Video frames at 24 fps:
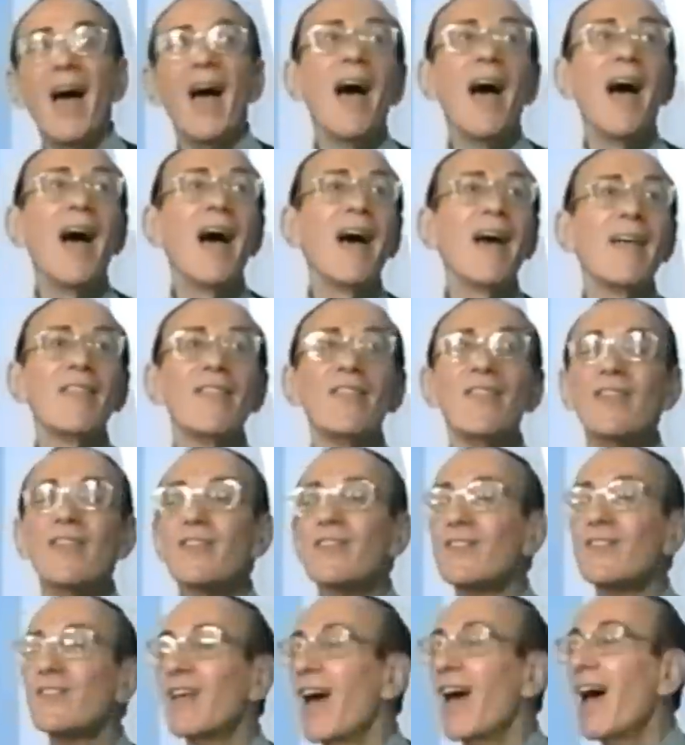And
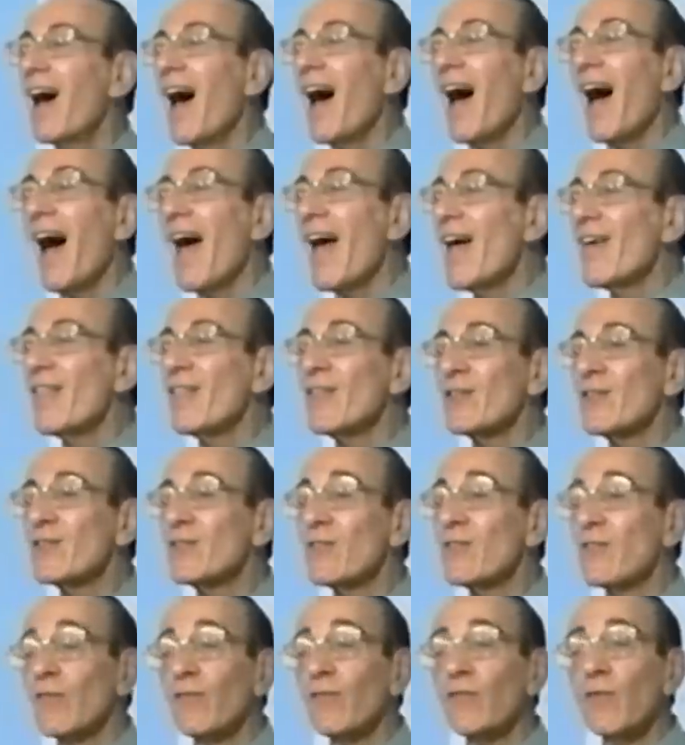this,
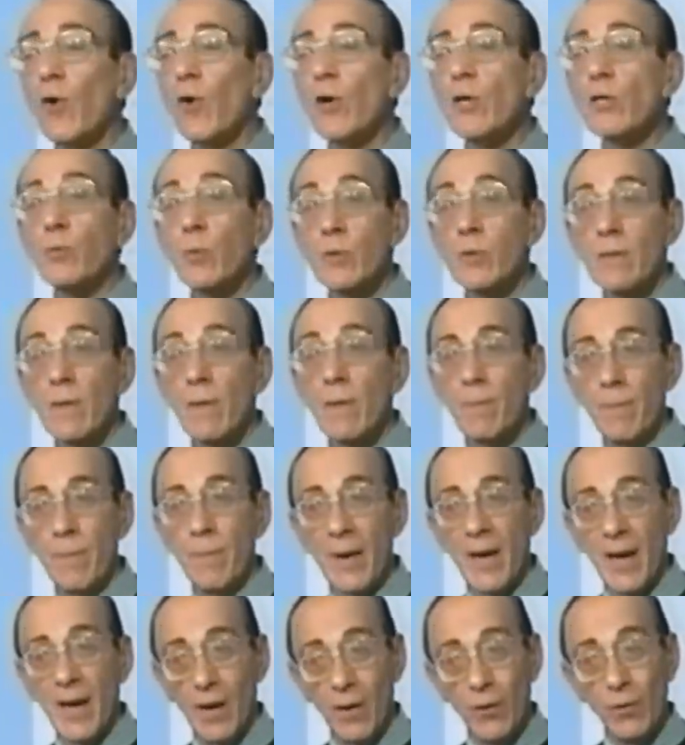this, the voice was
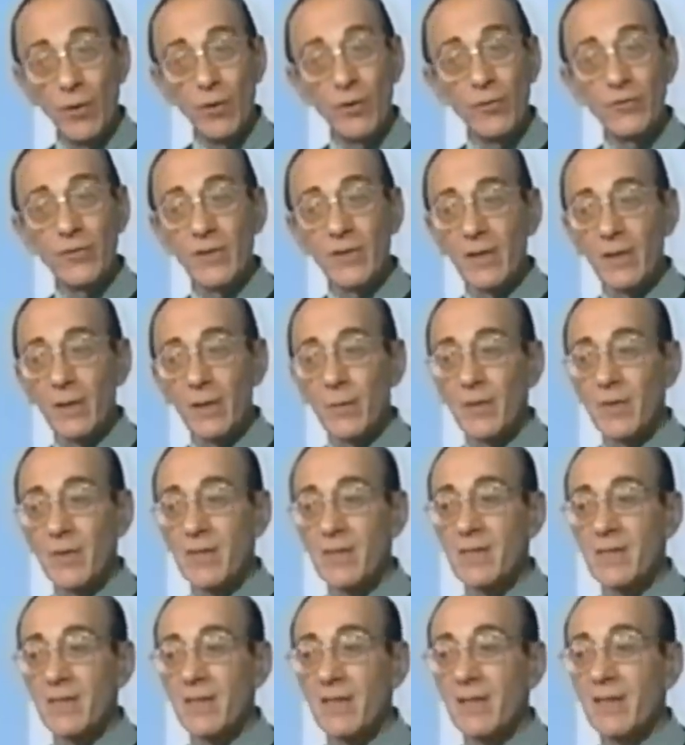powerful. It
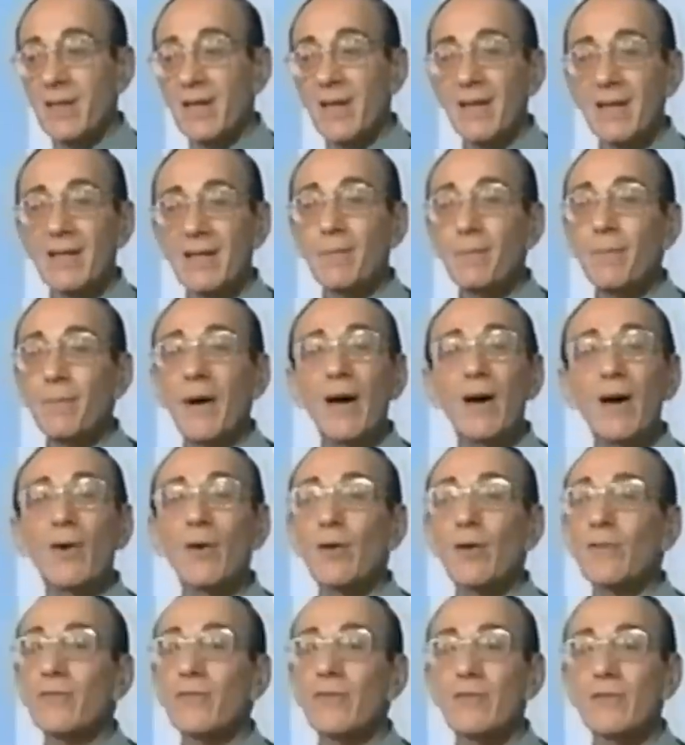was young,
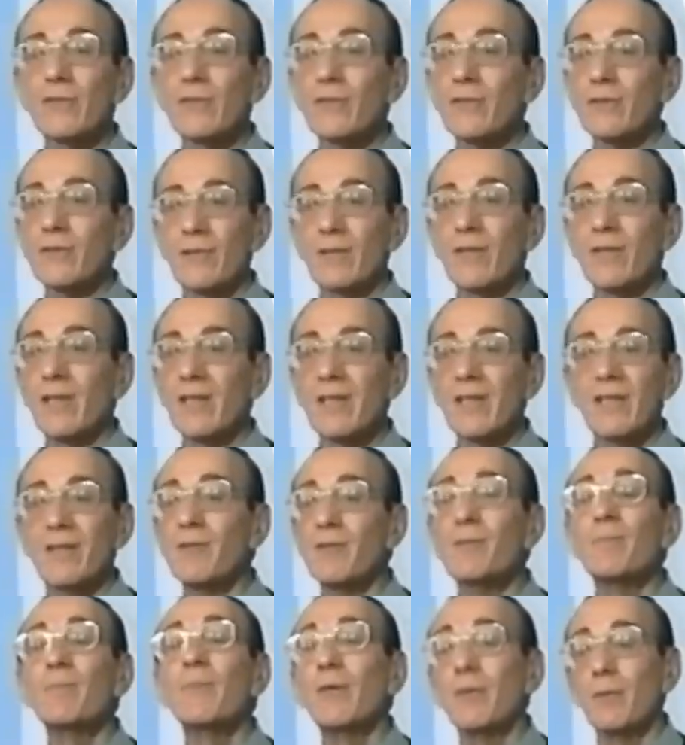powerful, strong. It
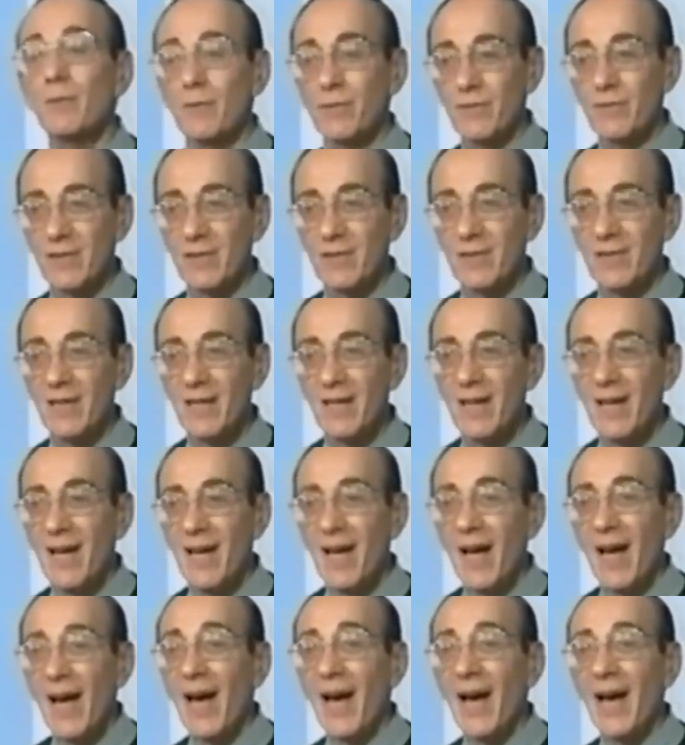was beautiful.
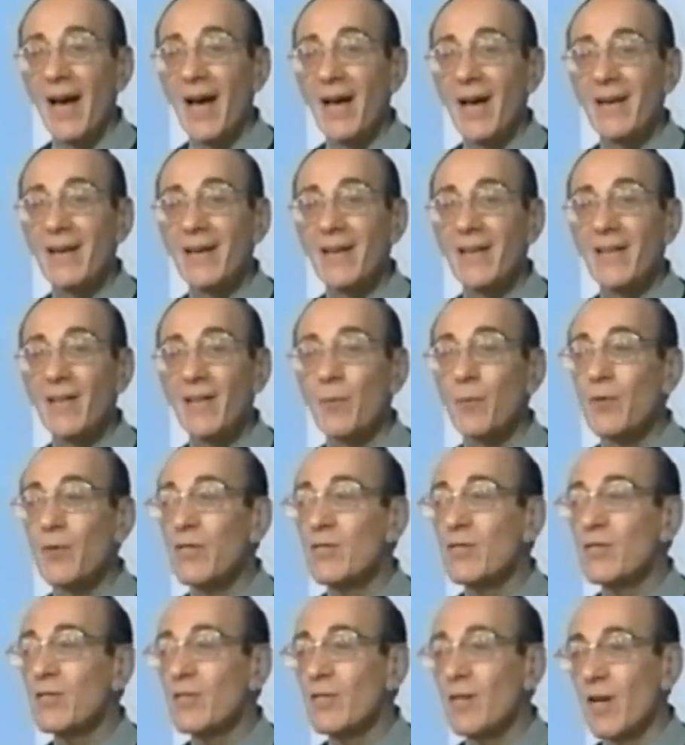And there
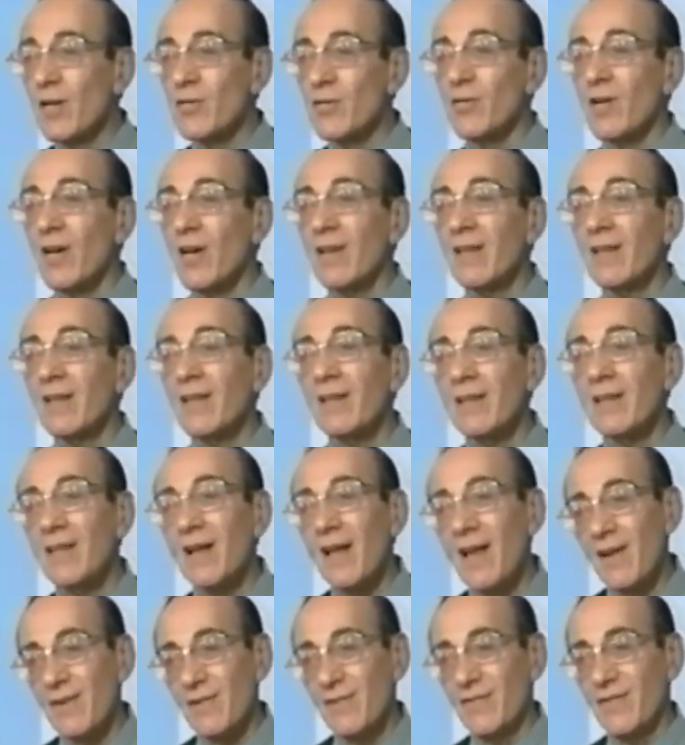was such
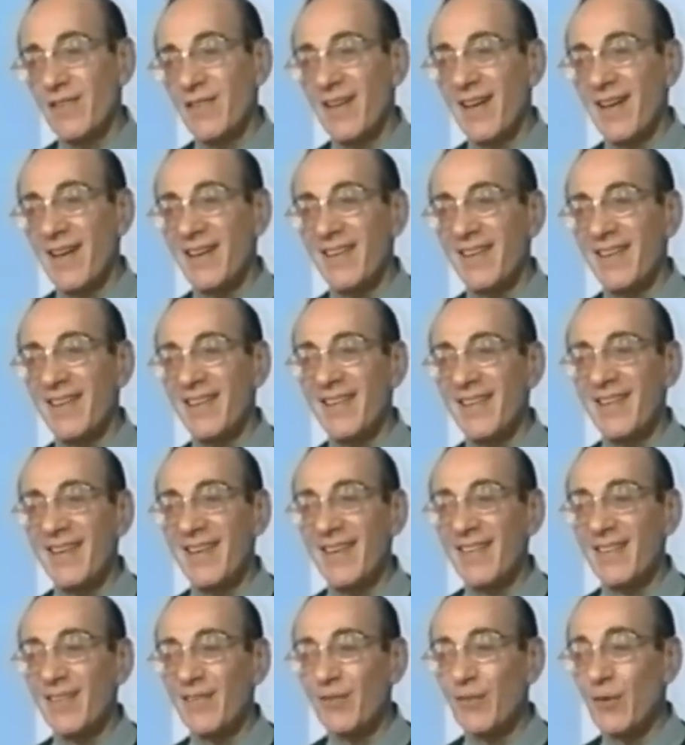love in that,
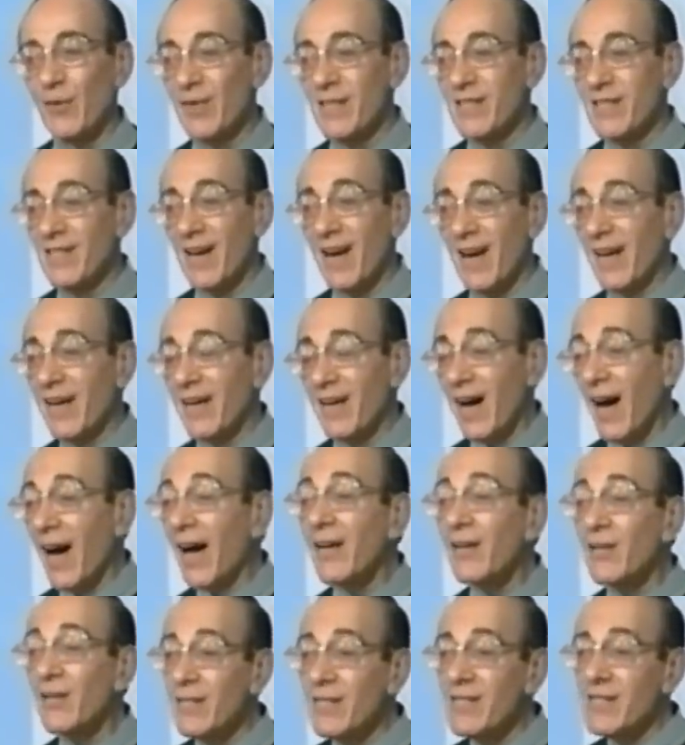in, in the voice. And I,
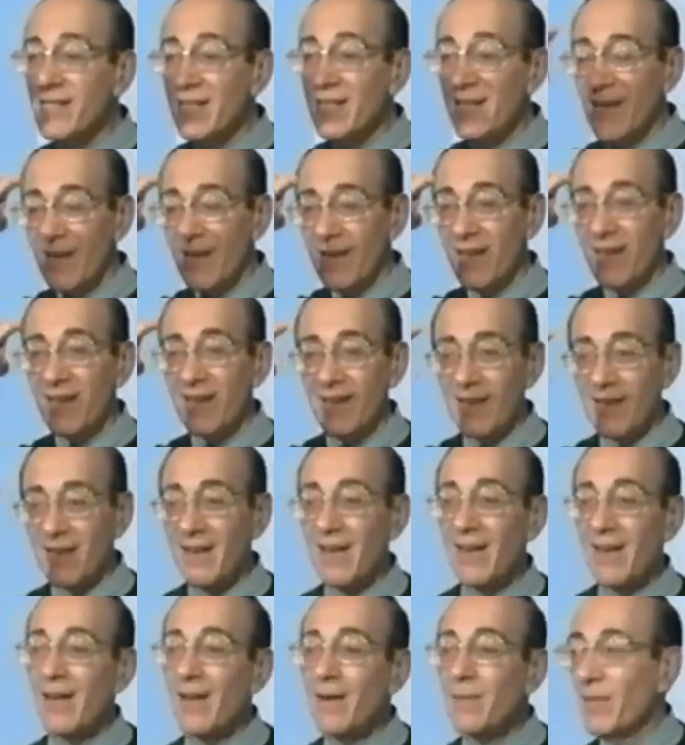I couldn't see
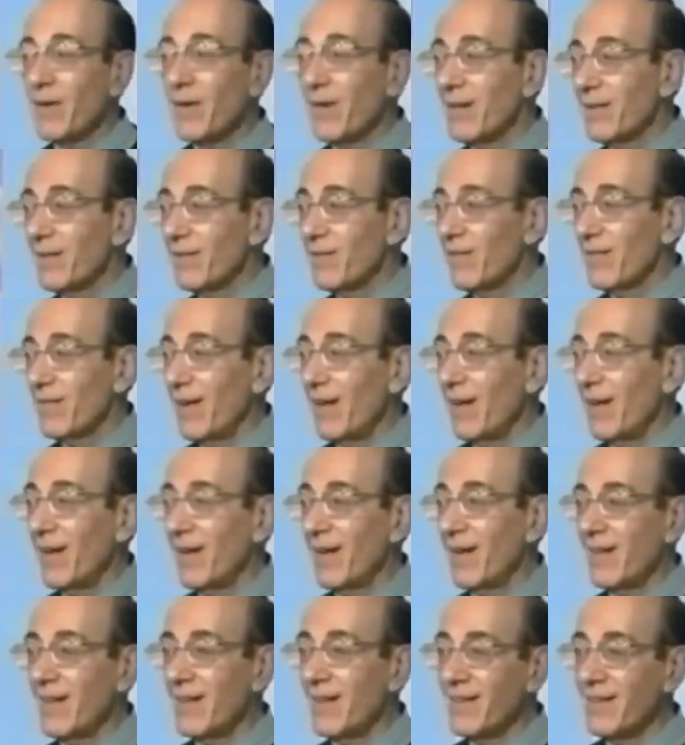in, but
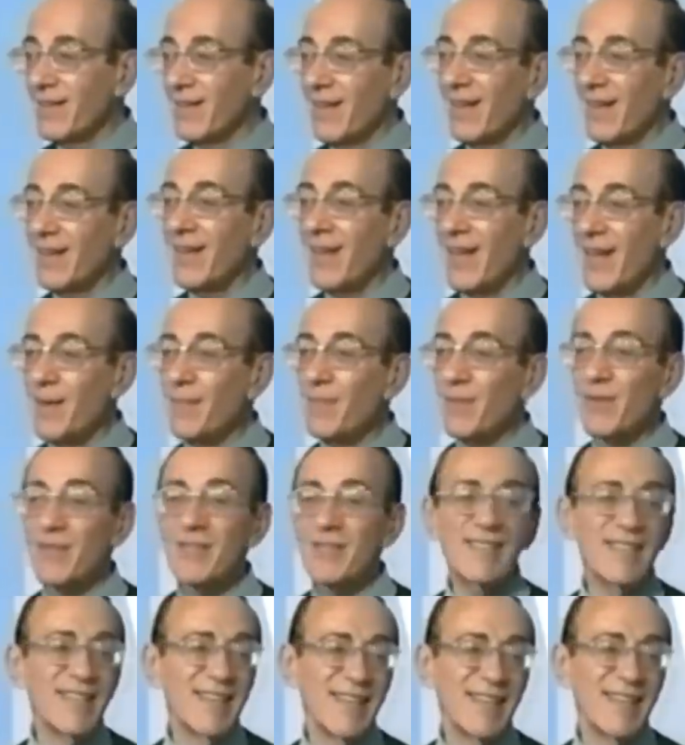uh, a neighbor
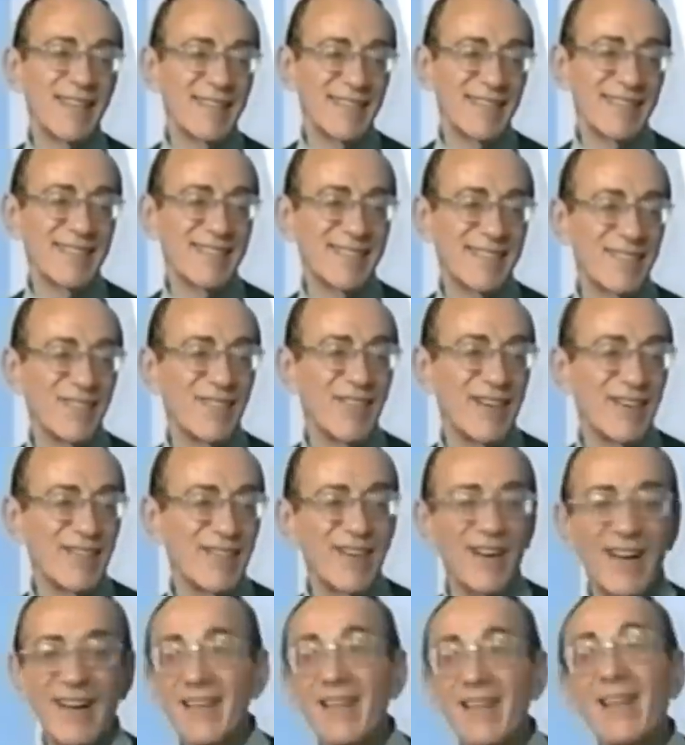sitting to my
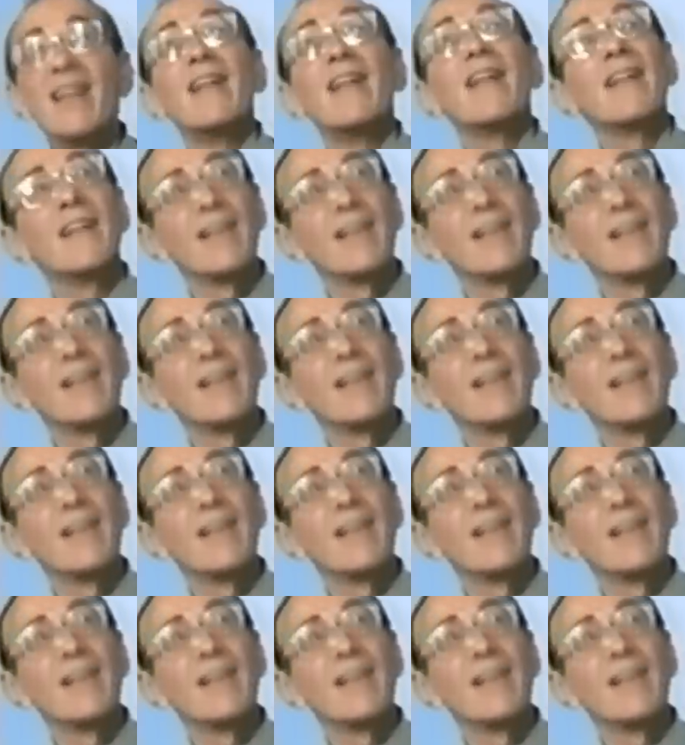right